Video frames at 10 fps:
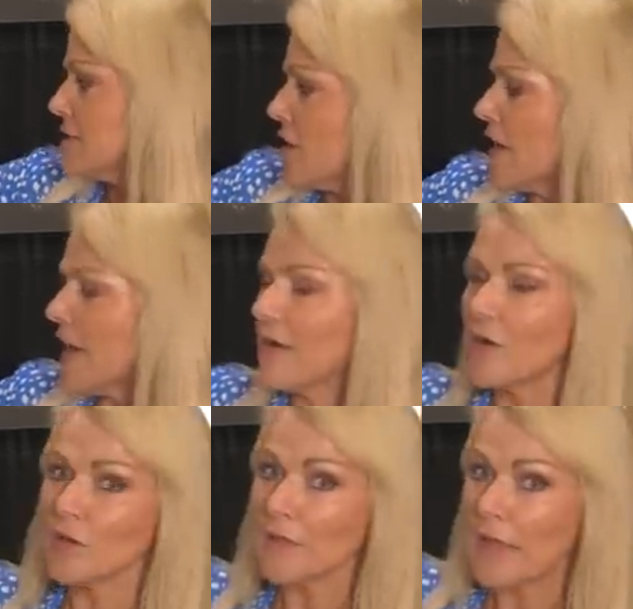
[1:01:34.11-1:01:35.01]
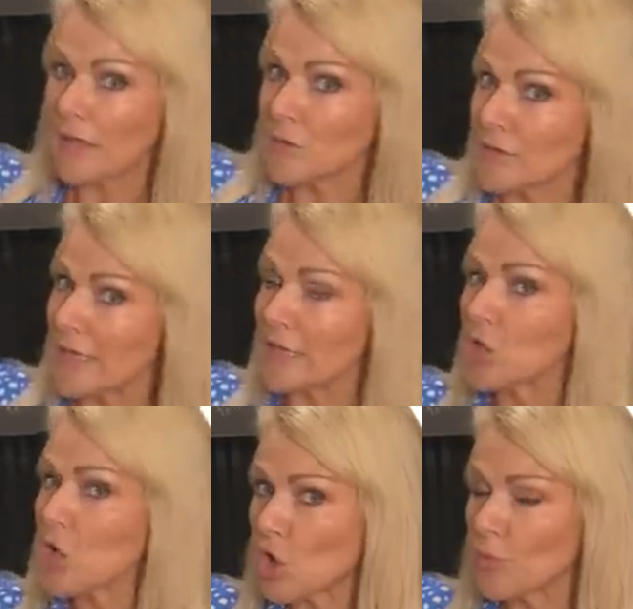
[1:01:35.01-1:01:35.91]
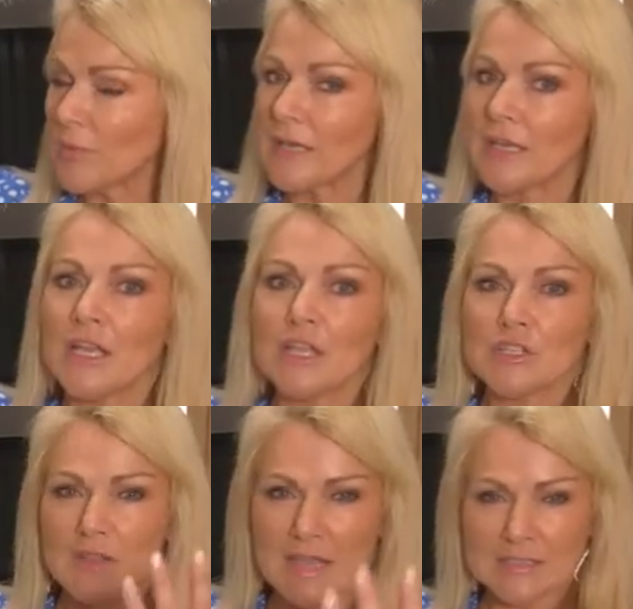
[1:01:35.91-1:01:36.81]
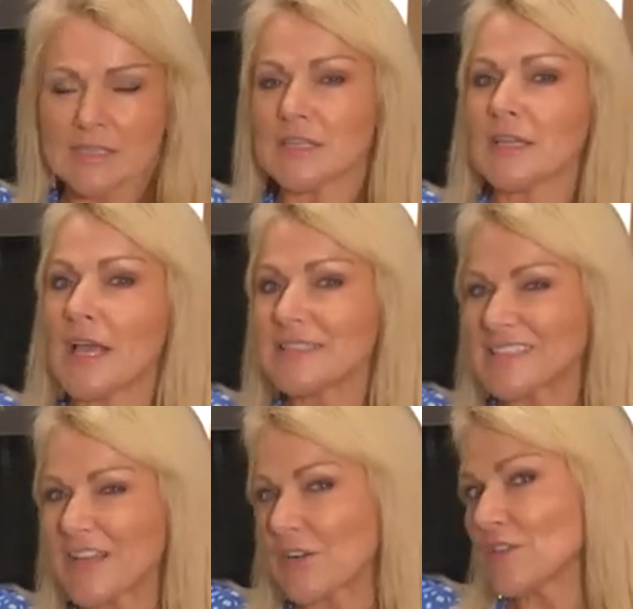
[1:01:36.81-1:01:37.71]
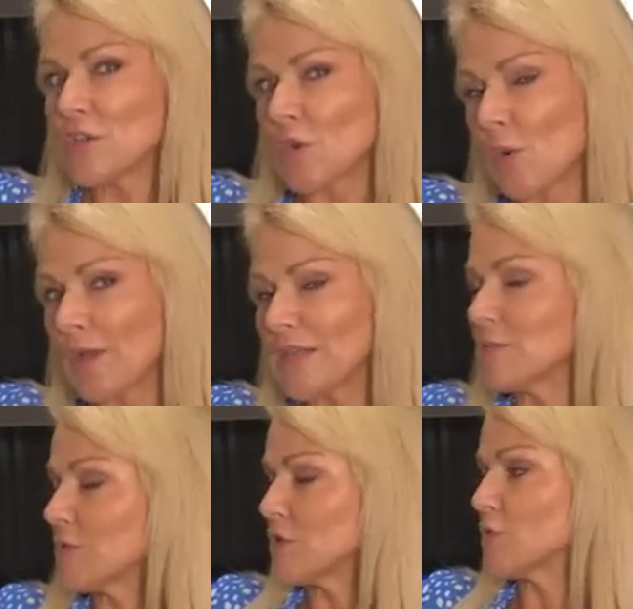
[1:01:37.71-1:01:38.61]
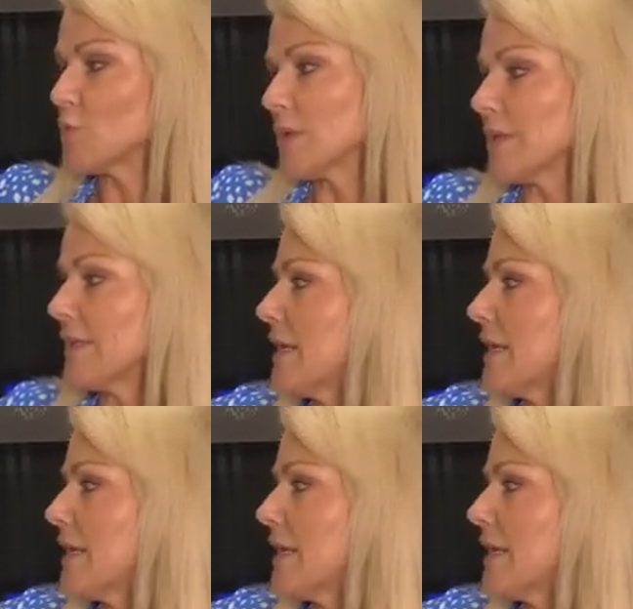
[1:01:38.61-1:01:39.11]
all have, are lined with like a carpet, so that's gonna cut down on the noise, which is really